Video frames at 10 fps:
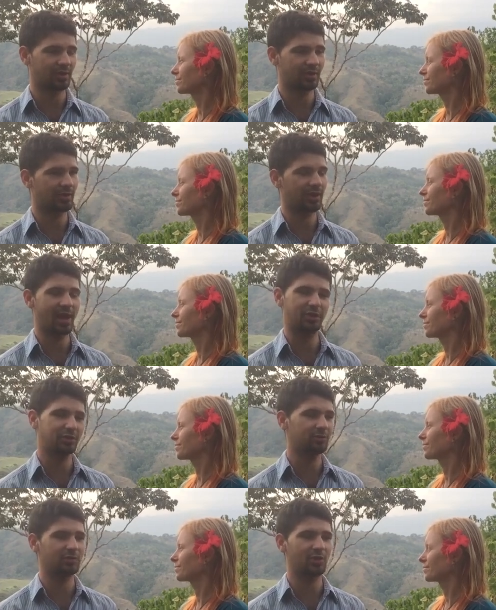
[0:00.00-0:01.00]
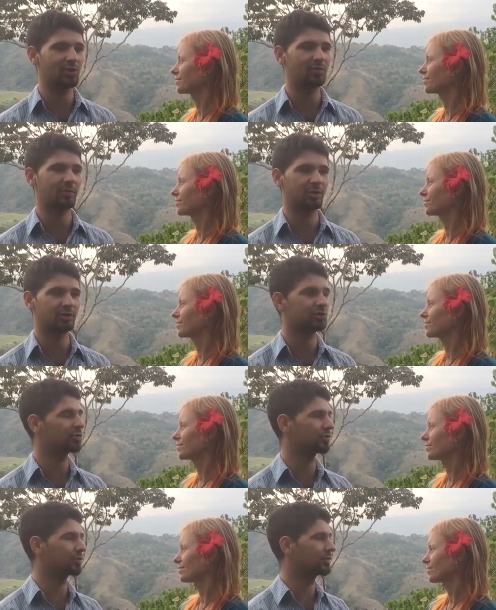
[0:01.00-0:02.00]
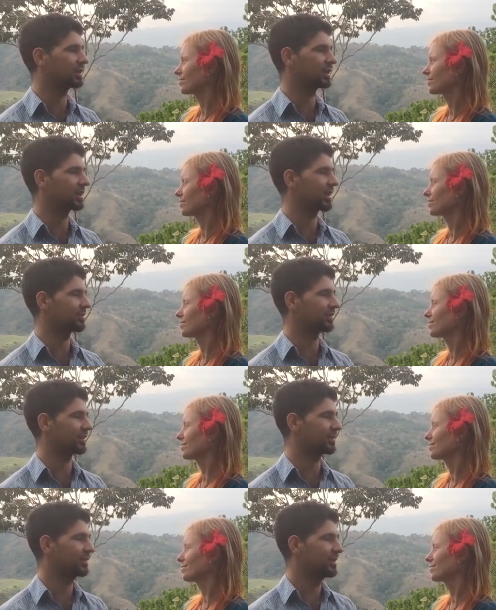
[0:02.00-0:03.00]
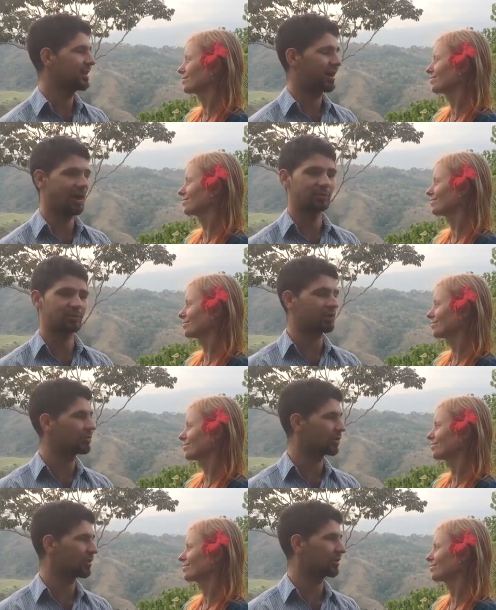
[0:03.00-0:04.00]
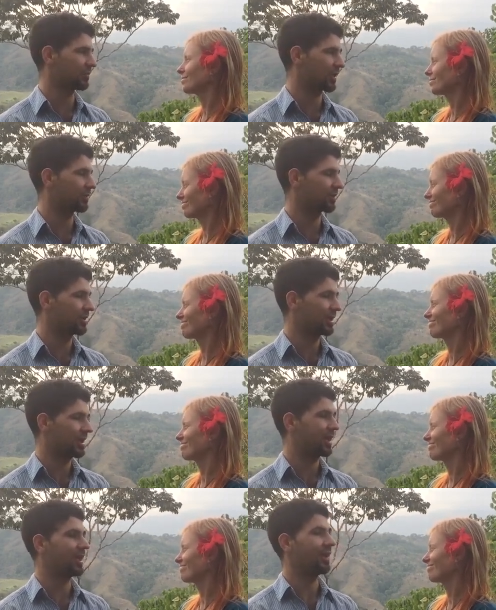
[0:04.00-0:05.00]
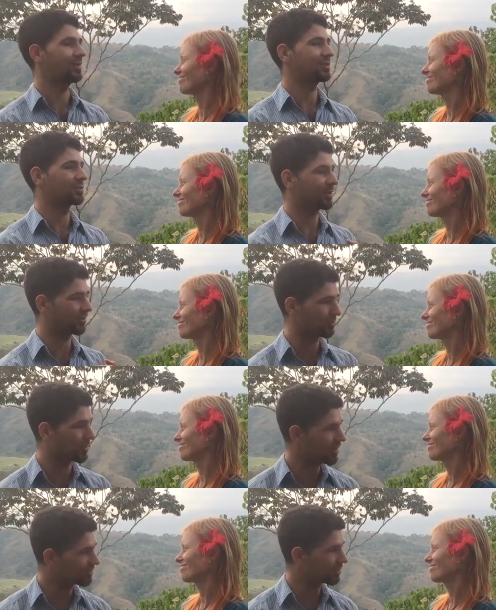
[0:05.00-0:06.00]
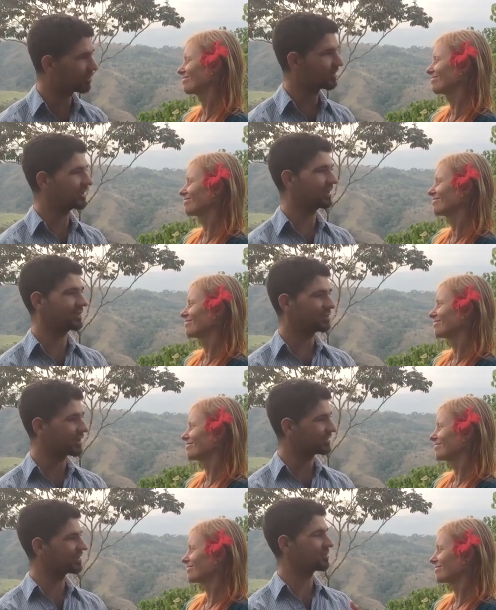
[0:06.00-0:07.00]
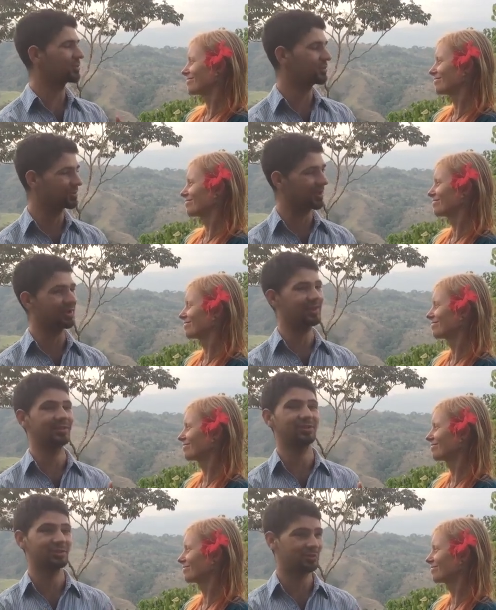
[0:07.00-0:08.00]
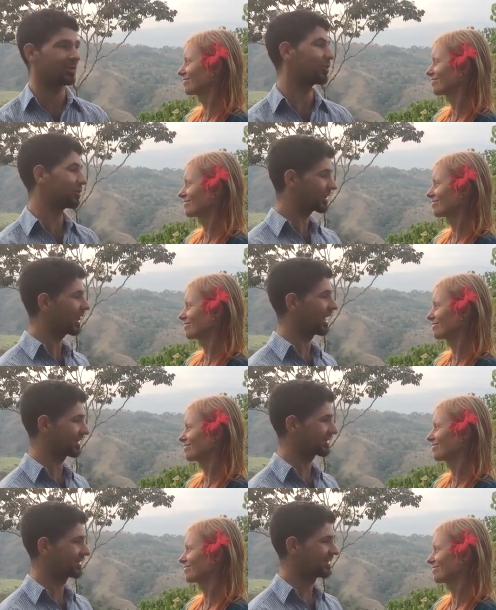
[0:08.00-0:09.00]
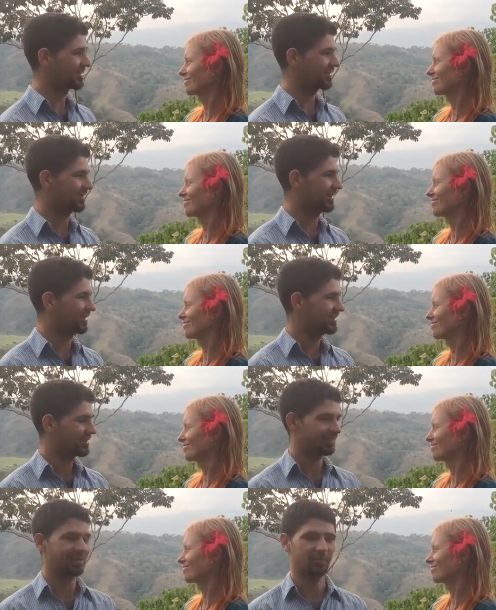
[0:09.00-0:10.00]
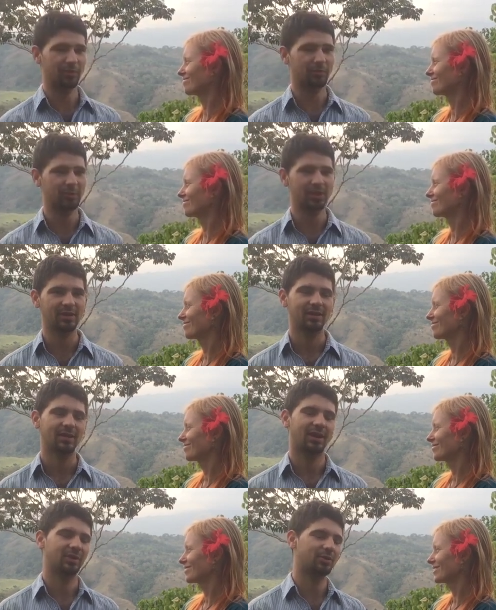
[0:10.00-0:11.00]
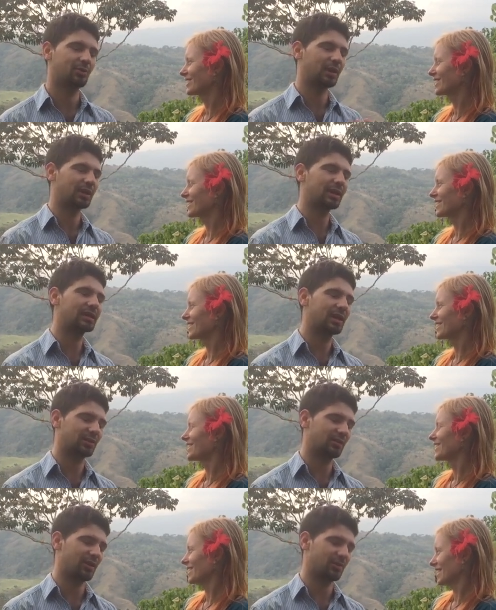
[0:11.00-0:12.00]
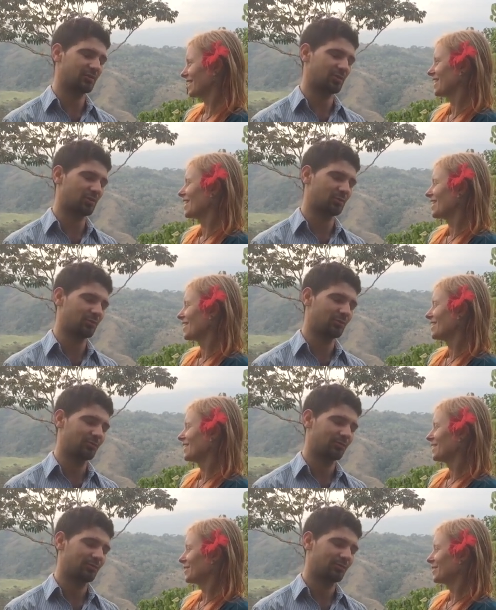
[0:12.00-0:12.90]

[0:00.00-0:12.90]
Speaker 1: say like I don't even know if I'm gonna do a full Nia class today. Mm-hmm. I'm just gonna roll on the ground, mm-hmm. and you start the ball rolling, and you get into the mood, and then you do the whole class. Mm-hmm. Right. Same thing with me. I go and I lay down in the other room,